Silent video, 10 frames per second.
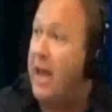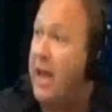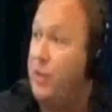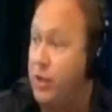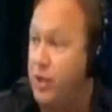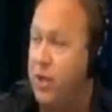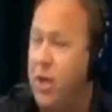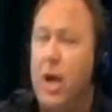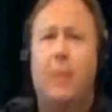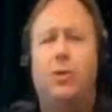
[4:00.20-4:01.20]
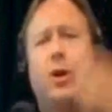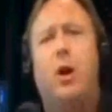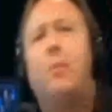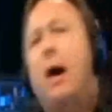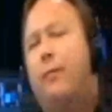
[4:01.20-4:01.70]
the agencies. I'm sure you
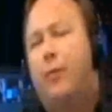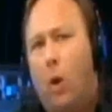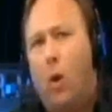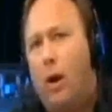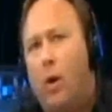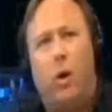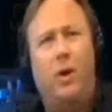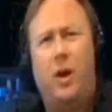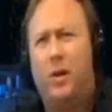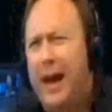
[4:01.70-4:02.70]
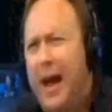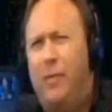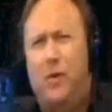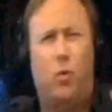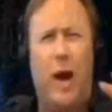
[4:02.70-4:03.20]
heard about Florida, where it turned
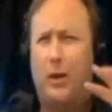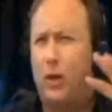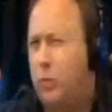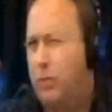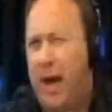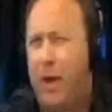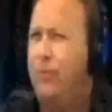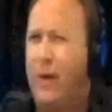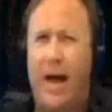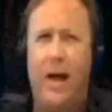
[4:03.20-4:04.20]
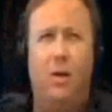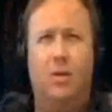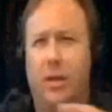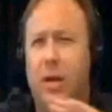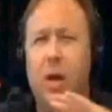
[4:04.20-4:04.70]
out the directors were
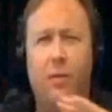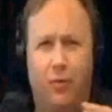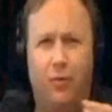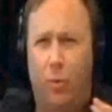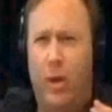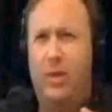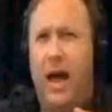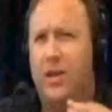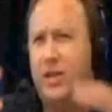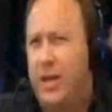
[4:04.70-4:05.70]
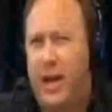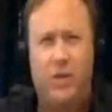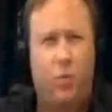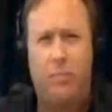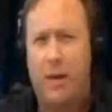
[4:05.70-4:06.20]
pedophiles and 3,000
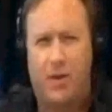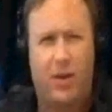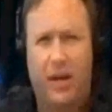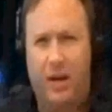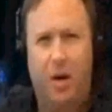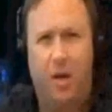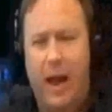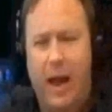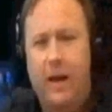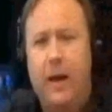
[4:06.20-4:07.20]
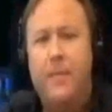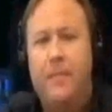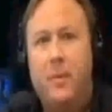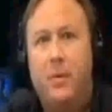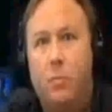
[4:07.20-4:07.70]
kids were missing and all that.
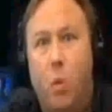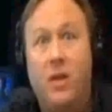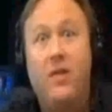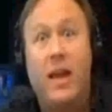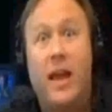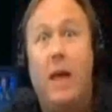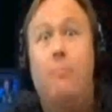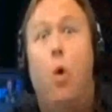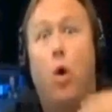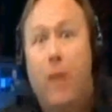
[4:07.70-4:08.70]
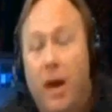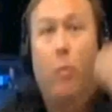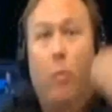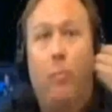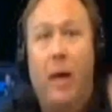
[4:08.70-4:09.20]
What did they get? More
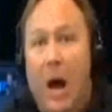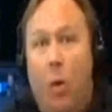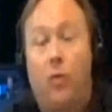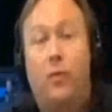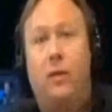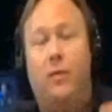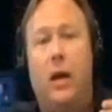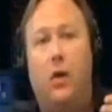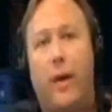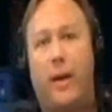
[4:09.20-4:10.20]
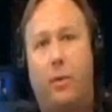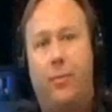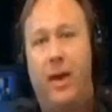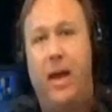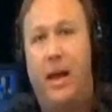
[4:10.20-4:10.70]
money, more power. The incredible
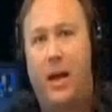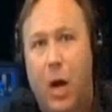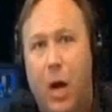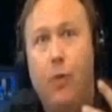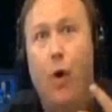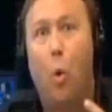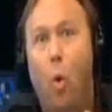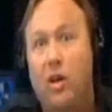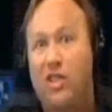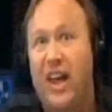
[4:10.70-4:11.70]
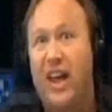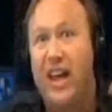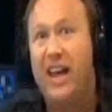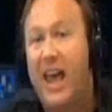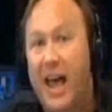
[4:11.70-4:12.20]
thing is, the worse
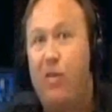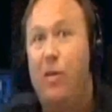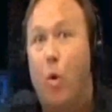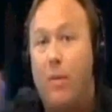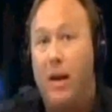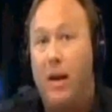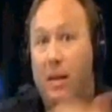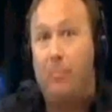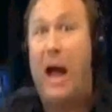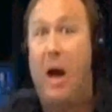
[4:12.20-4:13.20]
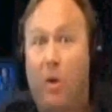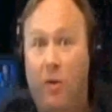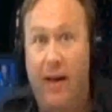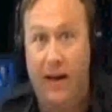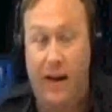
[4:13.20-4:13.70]
they get, the more money and
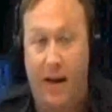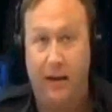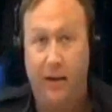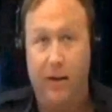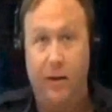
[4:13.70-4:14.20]
power they get.